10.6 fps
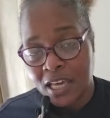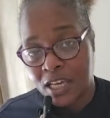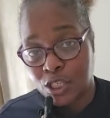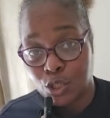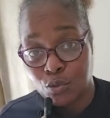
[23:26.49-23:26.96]

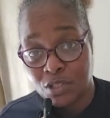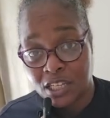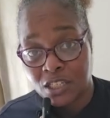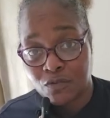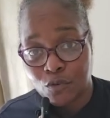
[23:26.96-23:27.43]
can do
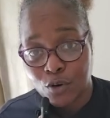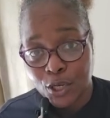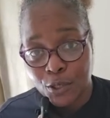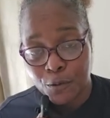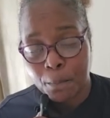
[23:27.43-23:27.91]
things for
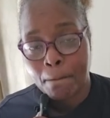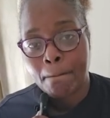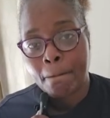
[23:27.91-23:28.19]
you.